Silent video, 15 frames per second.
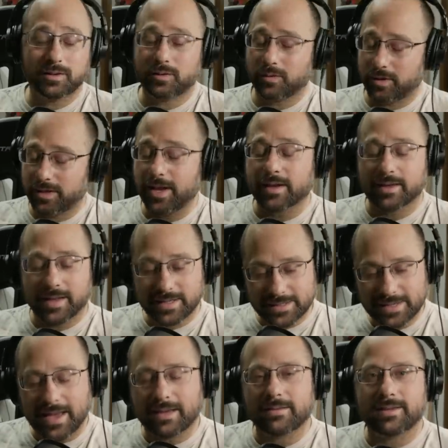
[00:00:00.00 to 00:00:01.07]
Good, yeah,
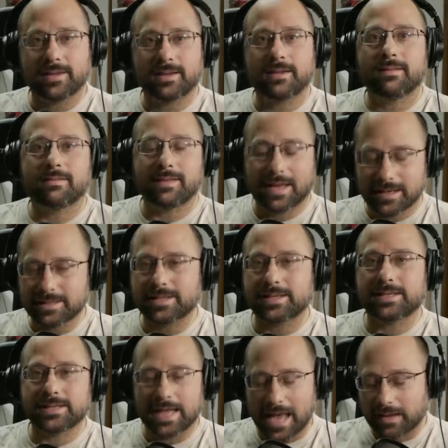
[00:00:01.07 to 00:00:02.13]
exactly. That is
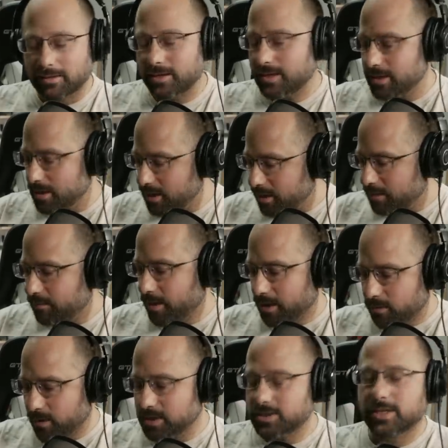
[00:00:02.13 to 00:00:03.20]
exactly my
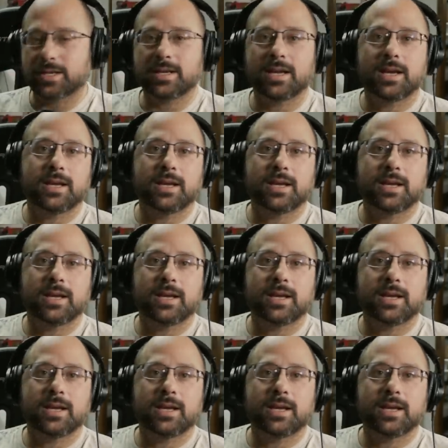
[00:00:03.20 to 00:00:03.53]
question.